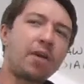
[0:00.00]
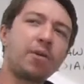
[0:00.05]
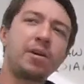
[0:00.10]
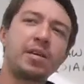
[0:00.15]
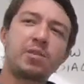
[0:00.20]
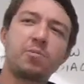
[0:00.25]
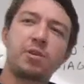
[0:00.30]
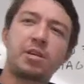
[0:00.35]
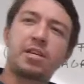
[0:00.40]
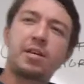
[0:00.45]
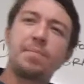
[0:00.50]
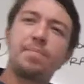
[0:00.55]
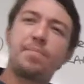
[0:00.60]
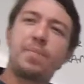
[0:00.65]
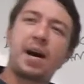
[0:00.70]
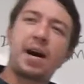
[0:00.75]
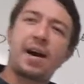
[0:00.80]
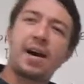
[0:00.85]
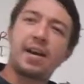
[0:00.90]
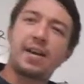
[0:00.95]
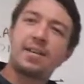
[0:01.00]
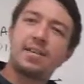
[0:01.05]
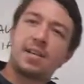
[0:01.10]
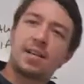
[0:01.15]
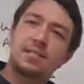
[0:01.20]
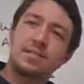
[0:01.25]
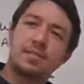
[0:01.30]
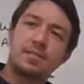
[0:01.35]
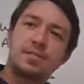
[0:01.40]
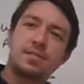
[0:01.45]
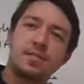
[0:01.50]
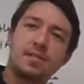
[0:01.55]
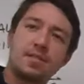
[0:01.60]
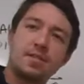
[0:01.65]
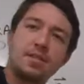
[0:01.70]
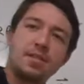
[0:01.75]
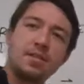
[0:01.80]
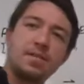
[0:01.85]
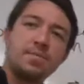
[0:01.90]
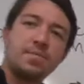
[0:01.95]
I don't like the word combined
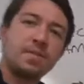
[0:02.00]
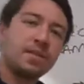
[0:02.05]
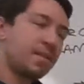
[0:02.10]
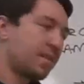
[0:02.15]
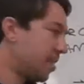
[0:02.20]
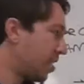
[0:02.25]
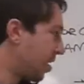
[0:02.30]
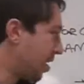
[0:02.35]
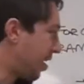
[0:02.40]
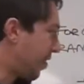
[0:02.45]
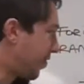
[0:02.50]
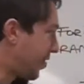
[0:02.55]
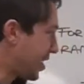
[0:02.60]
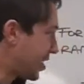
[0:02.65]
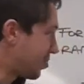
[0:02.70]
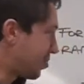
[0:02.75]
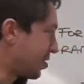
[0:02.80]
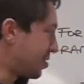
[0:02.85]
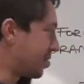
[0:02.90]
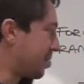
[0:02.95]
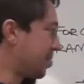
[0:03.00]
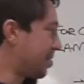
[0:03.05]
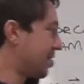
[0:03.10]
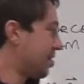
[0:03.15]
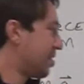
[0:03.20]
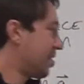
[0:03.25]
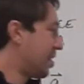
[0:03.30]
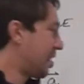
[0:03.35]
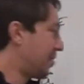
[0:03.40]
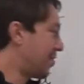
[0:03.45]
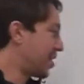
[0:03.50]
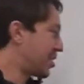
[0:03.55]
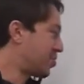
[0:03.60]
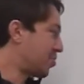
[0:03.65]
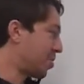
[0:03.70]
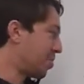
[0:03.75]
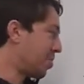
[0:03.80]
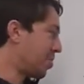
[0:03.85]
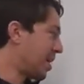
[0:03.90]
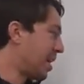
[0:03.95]
because if this
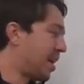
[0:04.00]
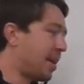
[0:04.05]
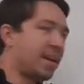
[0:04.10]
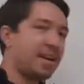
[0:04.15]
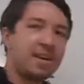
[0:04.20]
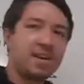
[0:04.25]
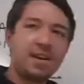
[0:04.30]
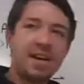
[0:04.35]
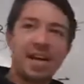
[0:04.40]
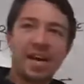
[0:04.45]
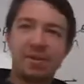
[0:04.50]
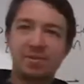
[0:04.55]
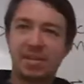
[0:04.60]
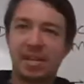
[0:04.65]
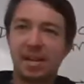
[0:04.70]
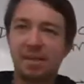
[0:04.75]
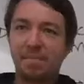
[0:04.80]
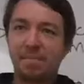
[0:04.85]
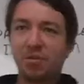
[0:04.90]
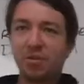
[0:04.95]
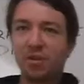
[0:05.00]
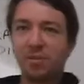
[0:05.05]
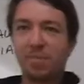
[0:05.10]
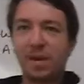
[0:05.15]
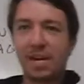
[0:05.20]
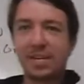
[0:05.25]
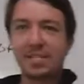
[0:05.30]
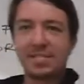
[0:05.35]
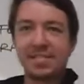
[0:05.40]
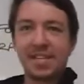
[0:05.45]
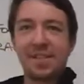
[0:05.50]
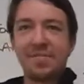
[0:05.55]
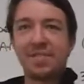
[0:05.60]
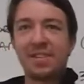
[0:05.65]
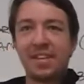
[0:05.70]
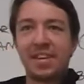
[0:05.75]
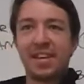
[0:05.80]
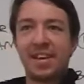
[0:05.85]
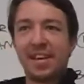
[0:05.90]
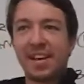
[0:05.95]
were me and I was getting pulled by
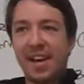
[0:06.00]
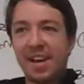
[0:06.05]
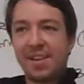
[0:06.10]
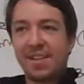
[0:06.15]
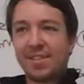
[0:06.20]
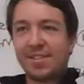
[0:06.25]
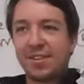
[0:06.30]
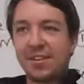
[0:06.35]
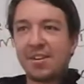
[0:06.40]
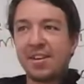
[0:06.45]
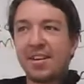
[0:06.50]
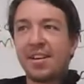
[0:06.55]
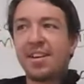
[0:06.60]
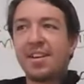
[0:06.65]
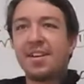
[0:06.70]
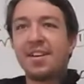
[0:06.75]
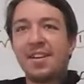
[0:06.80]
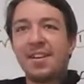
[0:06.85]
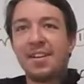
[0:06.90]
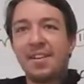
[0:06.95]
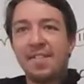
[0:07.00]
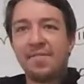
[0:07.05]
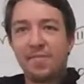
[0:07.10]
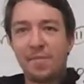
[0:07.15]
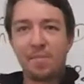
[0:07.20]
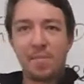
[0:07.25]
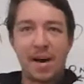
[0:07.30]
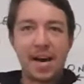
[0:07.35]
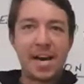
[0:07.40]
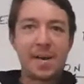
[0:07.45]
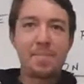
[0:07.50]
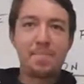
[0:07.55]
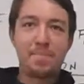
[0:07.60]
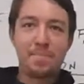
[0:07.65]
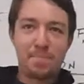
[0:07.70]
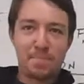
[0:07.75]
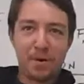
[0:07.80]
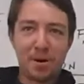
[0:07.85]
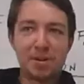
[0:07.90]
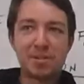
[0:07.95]
70 and 30, from
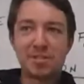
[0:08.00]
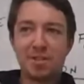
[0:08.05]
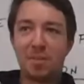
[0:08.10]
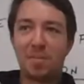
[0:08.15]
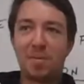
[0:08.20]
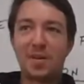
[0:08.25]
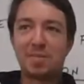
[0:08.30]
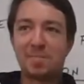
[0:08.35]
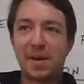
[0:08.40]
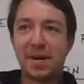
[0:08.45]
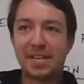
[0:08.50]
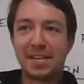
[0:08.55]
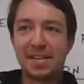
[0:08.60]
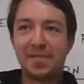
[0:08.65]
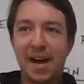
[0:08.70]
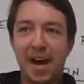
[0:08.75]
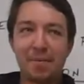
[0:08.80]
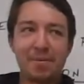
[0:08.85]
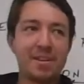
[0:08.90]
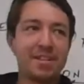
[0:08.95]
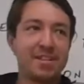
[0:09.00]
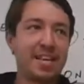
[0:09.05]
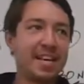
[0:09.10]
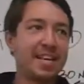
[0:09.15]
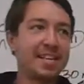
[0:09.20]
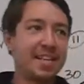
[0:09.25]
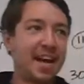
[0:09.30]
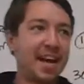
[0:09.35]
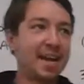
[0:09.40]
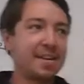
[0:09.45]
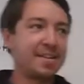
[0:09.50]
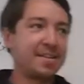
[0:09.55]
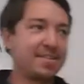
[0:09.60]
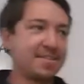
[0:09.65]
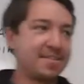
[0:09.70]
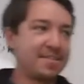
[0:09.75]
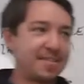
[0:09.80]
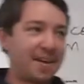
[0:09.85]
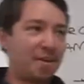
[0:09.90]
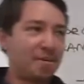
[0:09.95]
my personal perspective, I would think
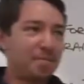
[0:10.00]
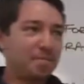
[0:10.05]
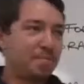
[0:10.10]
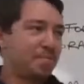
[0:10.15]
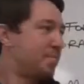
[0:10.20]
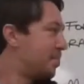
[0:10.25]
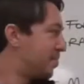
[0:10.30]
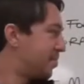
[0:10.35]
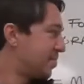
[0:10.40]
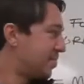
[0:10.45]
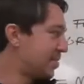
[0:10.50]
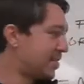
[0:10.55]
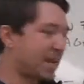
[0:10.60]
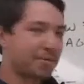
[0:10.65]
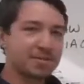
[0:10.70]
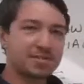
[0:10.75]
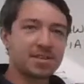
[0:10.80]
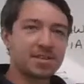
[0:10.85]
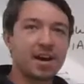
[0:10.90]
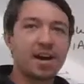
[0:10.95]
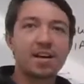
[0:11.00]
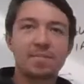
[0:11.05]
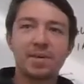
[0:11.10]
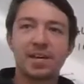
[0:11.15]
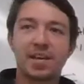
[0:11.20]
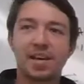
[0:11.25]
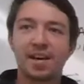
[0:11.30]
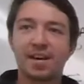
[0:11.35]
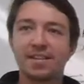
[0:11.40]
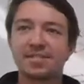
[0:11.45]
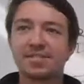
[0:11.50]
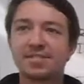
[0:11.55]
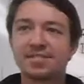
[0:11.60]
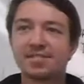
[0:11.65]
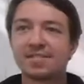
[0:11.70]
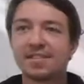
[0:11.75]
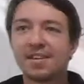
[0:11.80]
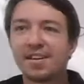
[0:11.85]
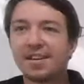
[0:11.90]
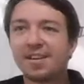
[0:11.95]
that would suck
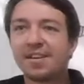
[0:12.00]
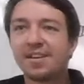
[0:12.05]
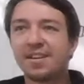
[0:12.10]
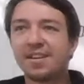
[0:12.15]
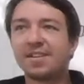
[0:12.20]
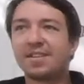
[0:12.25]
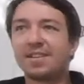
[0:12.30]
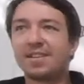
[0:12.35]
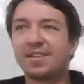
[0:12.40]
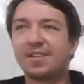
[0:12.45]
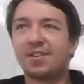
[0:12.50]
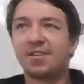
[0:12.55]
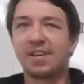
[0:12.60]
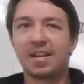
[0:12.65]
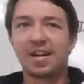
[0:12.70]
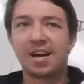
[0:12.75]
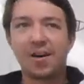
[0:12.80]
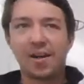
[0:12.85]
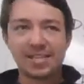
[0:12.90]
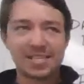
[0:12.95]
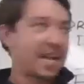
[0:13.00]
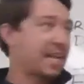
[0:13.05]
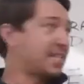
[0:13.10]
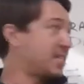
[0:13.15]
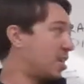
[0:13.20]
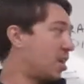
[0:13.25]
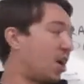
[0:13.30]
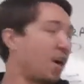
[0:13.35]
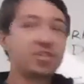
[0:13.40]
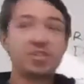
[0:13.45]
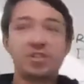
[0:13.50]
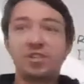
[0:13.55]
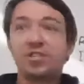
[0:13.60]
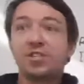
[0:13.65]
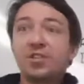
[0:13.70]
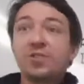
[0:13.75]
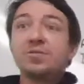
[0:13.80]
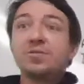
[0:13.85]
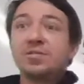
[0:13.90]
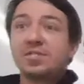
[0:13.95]
because you're like, oh, that's
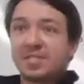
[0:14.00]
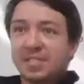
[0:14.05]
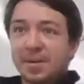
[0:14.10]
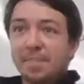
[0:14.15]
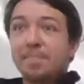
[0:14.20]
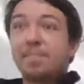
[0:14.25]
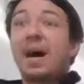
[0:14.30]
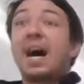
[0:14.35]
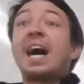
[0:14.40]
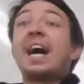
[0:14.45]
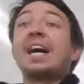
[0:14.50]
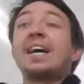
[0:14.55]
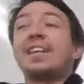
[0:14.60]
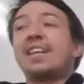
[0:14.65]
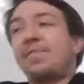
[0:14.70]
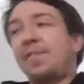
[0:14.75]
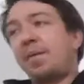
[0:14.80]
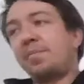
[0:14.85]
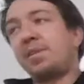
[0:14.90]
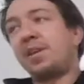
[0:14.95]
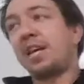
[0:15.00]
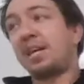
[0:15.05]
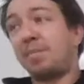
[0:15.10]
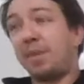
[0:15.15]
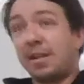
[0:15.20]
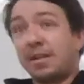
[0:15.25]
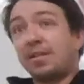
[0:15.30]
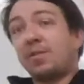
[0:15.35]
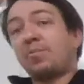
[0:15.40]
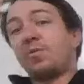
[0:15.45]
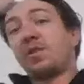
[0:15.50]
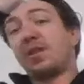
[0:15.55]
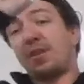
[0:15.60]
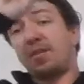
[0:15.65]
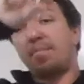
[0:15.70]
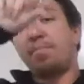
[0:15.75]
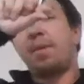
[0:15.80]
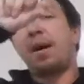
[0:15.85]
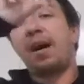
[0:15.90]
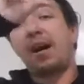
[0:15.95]
100 newtons combined. If I'm talking about the
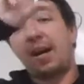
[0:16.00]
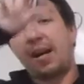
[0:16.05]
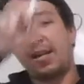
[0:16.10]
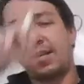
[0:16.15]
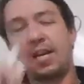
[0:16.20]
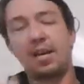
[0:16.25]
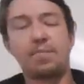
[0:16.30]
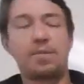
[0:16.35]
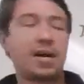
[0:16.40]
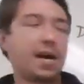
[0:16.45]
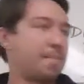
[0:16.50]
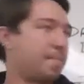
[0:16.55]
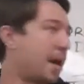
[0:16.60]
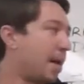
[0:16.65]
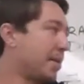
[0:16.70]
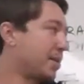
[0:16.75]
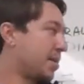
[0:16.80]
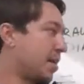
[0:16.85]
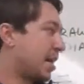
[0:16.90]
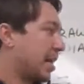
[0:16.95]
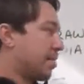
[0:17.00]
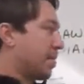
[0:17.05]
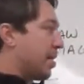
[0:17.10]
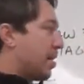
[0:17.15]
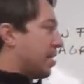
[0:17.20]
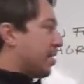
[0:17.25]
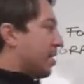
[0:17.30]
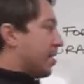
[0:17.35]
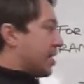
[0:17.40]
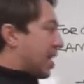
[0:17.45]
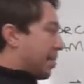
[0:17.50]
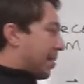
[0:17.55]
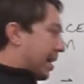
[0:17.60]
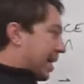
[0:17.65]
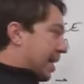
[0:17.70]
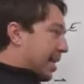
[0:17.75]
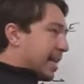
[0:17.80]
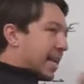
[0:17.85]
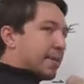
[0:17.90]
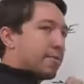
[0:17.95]
word combined, I'd probably talk about, am
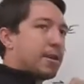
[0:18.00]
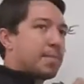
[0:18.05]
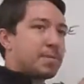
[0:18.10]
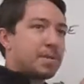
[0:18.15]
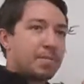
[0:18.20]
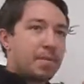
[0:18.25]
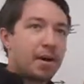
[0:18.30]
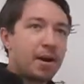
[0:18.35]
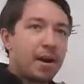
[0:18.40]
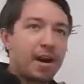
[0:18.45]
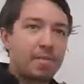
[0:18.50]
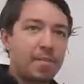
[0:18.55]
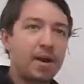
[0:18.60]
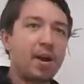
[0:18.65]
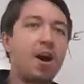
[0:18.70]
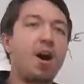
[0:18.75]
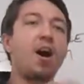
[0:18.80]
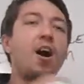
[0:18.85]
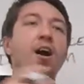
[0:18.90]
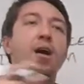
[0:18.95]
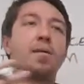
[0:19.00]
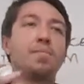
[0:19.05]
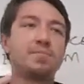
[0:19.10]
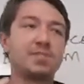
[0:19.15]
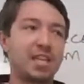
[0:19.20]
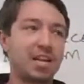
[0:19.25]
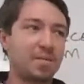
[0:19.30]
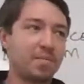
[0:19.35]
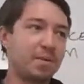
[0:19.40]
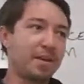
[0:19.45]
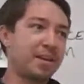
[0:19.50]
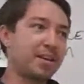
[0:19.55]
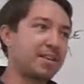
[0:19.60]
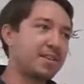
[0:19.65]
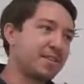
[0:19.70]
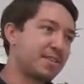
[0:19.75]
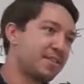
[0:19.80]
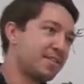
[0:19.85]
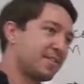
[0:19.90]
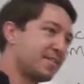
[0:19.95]
I going to get ripped apart? My arm's going to
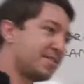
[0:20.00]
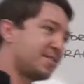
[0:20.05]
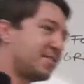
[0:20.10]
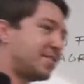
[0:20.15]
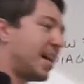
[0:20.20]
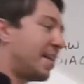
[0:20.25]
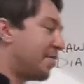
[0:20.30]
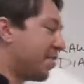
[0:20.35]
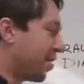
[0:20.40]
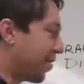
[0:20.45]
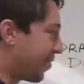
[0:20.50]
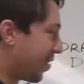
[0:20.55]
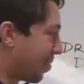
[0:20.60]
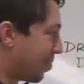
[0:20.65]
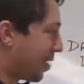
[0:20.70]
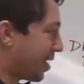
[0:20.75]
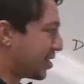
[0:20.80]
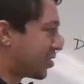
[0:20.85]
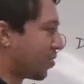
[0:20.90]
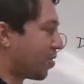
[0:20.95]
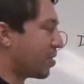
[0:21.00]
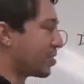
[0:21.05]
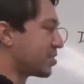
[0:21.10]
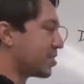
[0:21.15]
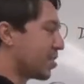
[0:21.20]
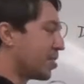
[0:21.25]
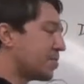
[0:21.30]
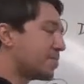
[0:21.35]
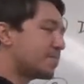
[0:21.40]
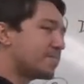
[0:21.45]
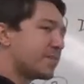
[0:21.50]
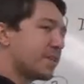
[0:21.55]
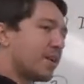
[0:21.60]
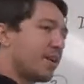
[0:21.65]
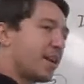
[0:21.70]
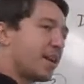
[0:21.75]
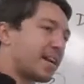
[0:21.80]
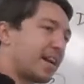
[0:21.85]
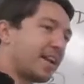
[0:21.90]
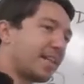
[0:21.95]
be severed from my torso,
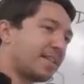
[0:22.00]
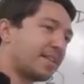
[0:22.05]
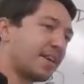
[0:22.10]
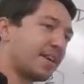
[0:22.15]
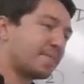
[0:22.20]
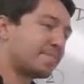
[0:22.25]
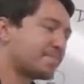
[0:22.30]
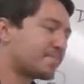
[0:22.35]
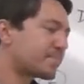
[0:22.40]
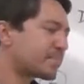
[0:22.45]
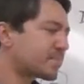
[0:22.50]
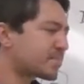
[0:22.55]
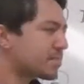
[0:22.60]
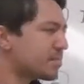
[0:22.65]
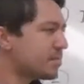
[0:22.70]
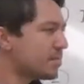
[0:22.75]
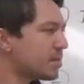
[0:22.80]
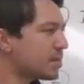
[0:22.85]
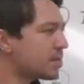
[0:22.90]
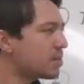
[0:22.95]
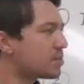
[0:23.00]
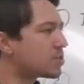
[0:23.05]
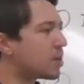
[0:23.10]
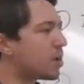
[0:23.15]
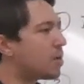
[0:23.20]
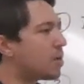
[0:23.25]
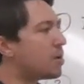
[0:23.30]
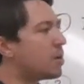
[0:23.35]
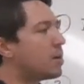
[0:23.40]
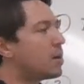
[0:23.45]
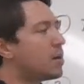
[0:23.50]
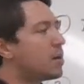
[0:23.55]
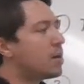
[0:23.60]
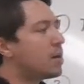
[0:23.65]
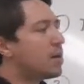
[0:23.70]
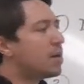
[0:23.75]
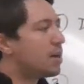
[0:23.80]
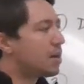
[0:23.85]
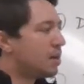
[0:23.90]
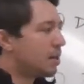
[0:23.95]
that kind of thing. So,
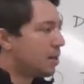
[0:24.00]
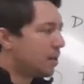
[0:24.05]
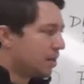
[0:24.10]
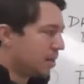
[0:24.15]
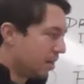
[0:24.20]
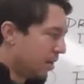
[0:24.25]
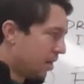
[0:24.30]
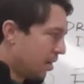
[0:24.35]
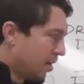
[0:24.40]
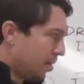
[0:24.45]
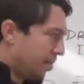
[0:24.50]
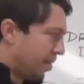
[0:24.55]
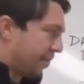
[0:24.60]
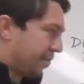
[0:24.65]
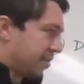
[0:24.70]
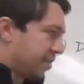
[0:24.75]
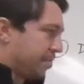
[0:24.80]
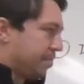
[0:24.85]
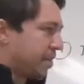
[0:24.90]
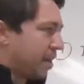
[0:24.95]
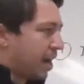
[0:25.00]
but for the